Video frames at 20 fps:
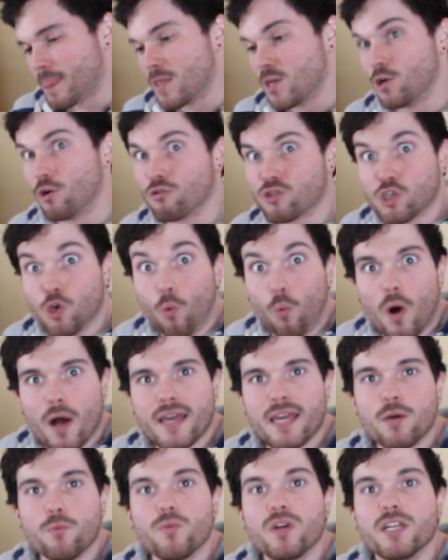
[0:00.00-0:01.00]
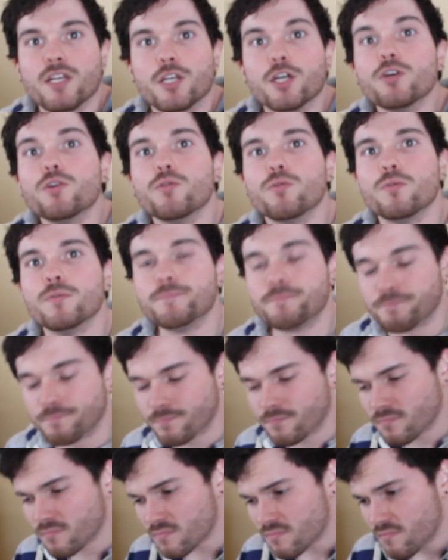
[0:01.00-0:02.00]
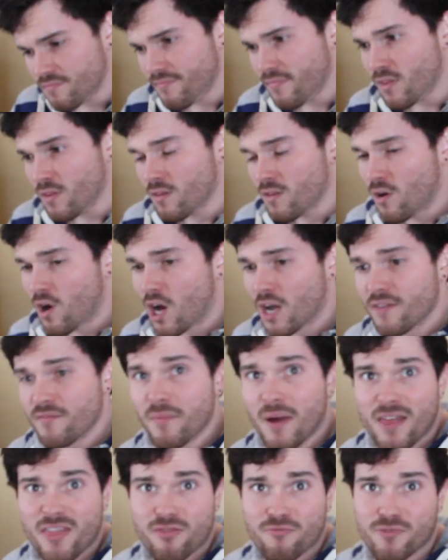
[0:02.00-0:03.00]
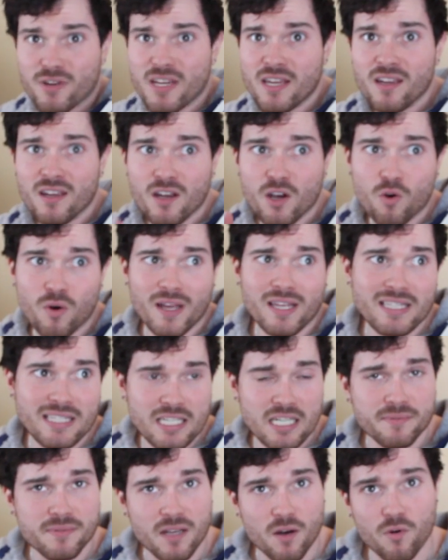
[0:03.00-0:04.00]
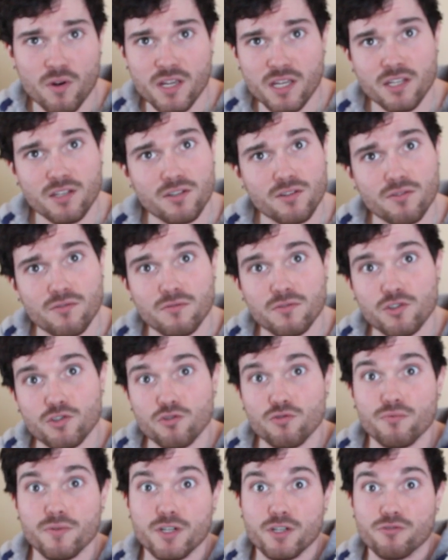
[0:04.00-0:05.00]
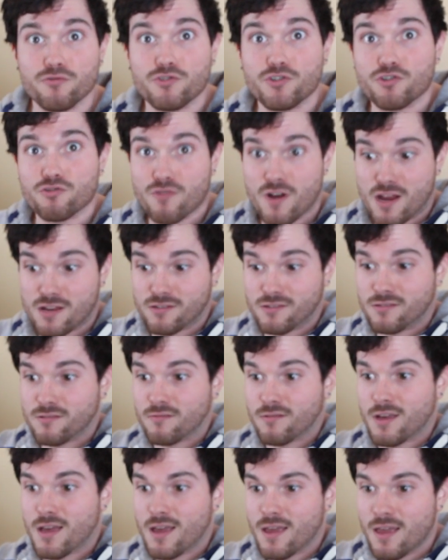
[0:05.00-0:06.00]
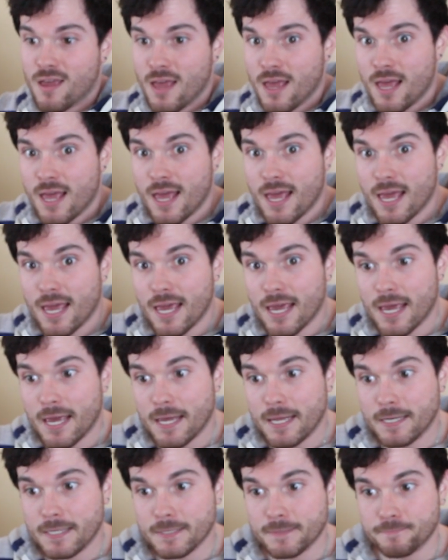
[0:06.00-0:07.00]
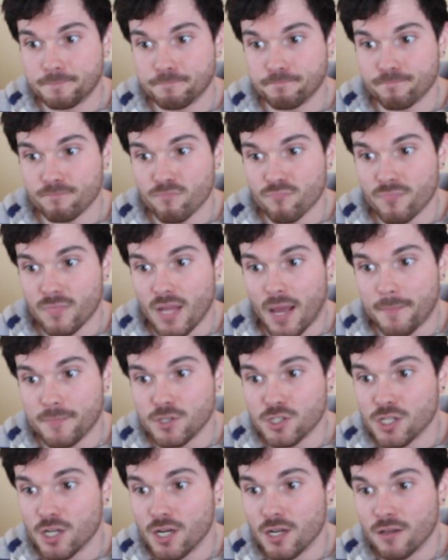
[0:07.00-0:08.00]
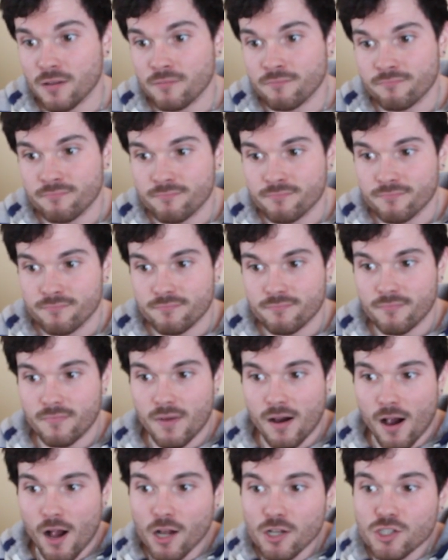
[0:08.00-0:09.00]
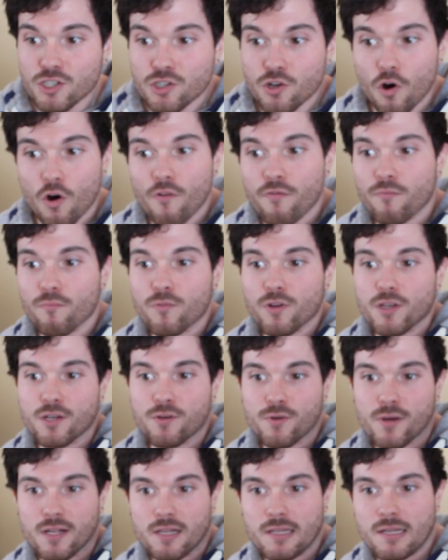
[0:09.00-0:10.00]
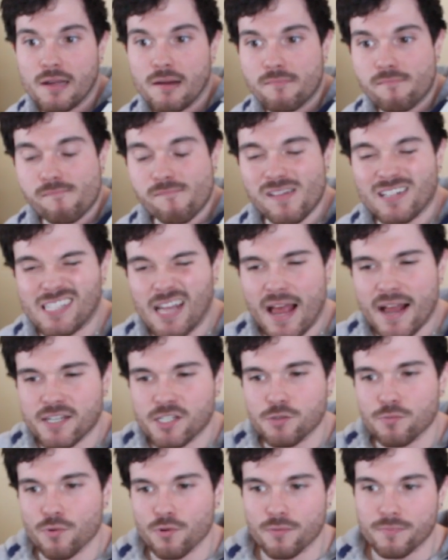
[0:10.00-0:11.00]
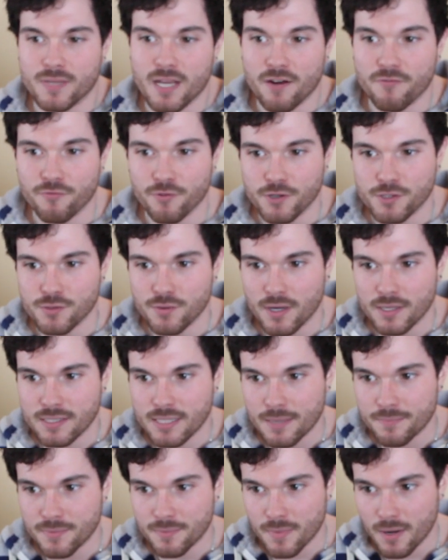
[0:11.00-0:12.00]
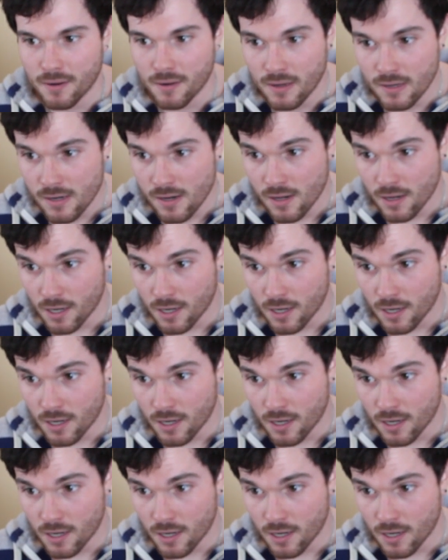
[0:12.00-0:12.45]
You know, so what can we do? I'll give you my three quick tips on what you can do to reduce stress, okay? And I'll just go over them really quickly, because I actually wrote them down for you too. I typed them up.